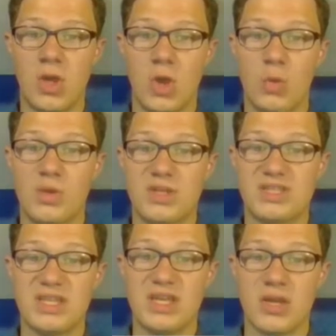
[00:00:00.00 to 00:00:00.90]
We can see
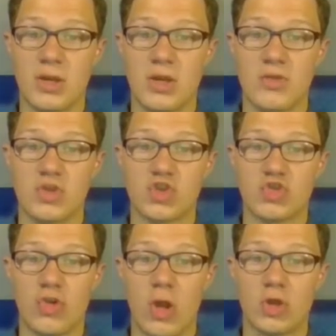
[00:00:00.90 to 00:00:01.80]
here the
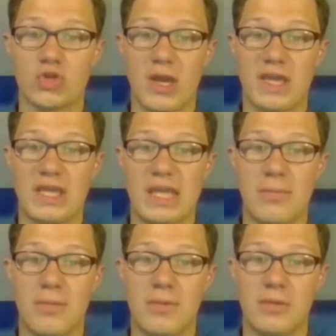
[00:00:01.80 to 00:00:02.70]
strong tracking
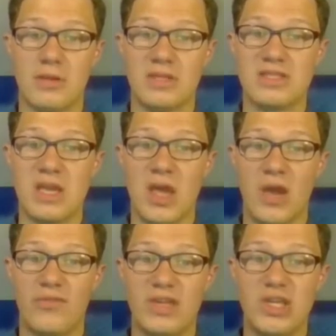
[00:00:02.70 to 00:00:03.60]
capabilities of
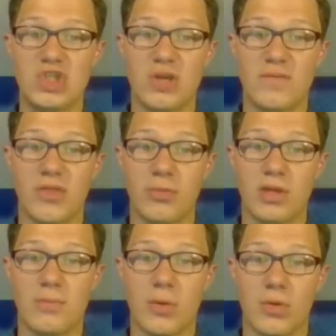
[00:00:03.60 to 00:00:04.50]
each of the three
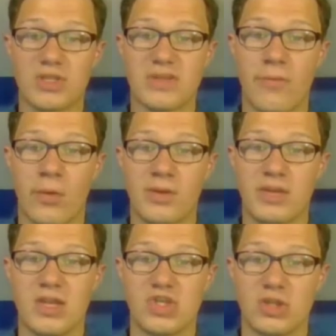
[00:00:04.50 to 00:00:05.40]
components of
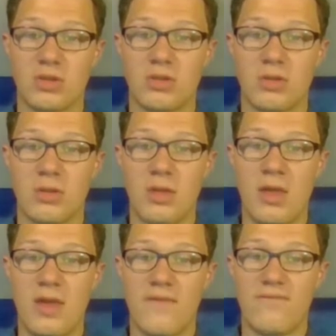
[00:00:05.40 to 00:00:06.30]
orientation.
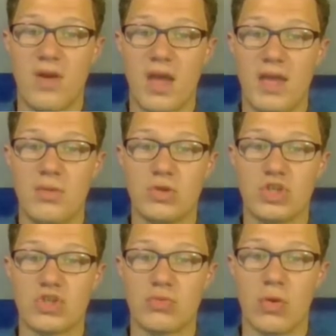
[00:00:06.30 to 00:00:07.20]
Phi, which is
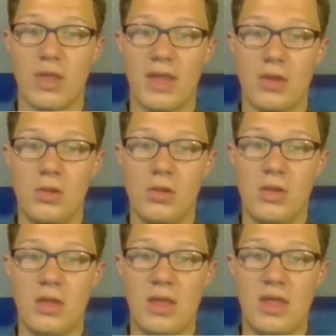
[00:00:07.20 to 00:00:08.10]
the roll angle,
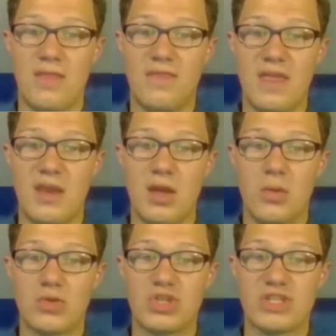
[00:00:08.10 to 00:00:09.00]
theta,
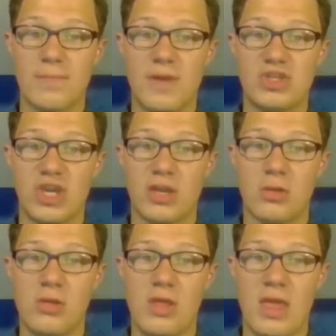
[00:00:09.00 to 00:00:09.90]
which is the pitch angle,
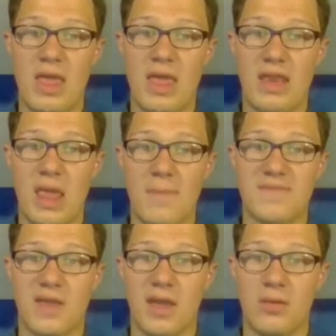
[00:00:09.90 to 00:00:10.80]
and
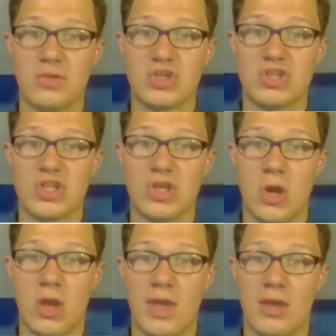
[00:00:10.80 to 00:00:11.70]
epsi, which is the yaw
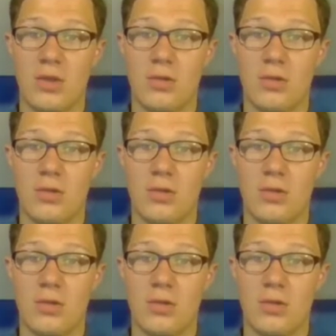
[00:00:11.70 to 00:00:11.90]
angle.